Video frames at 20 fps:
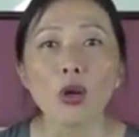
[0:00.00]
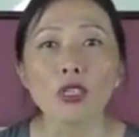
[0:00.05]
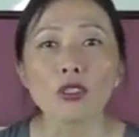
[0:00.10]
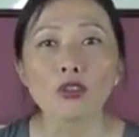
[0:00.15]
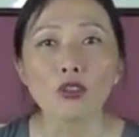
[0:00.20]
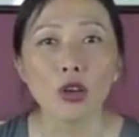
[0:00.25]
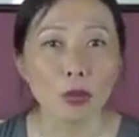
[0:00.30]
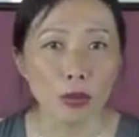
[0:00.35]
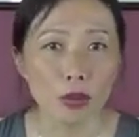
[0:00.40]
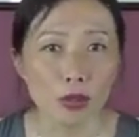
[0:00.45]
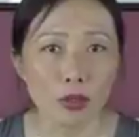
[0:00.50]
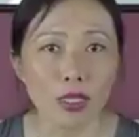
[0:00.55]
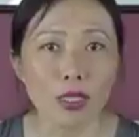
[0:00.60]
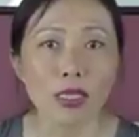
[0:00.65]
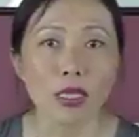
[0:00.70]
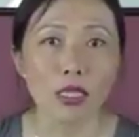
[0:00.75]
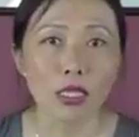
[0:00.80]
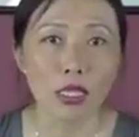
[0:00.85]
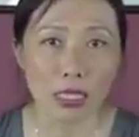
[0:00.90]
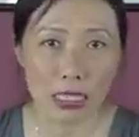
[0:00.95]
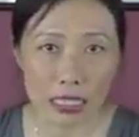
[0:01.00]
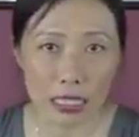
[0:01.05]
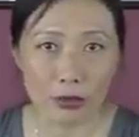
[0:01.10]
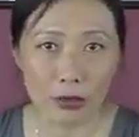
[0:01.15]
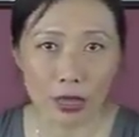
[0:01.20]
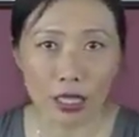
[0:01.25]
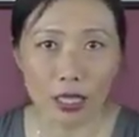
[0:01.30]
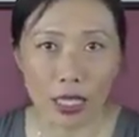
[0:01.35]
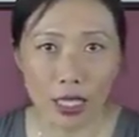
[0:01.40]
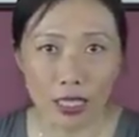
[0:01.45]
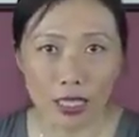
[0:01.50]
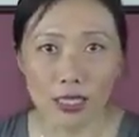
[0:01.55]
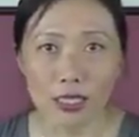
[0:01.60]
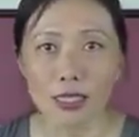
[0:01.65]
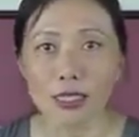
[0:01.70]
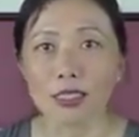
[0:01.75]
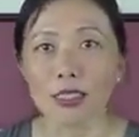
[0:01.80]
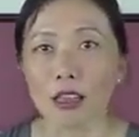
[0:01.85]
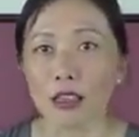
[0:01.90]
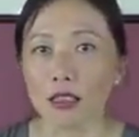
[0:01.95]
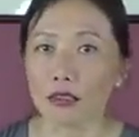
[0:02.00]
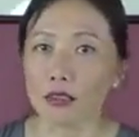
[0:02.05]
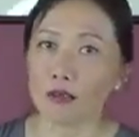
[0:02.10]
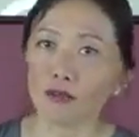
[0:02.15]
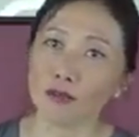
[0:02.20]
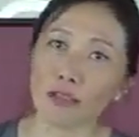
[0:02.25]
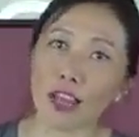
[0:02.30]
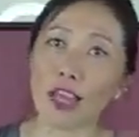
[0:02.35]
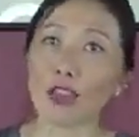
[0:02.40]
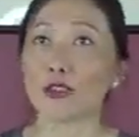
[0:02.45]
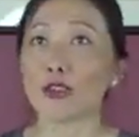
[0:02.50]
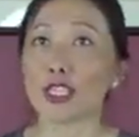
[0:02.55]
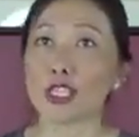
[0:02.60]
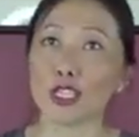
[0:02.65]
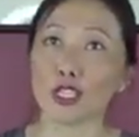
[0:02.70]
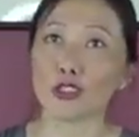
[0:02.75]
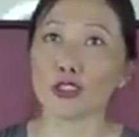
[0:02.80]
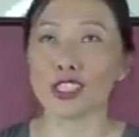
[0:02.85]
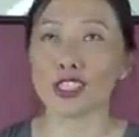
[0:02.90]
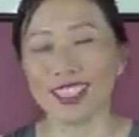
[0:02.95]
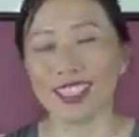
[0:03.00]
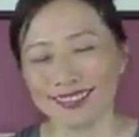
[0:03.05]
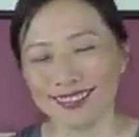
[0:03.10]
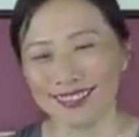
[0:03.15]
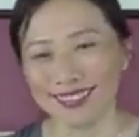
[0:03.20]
troubles conceiving, that is, not other issues.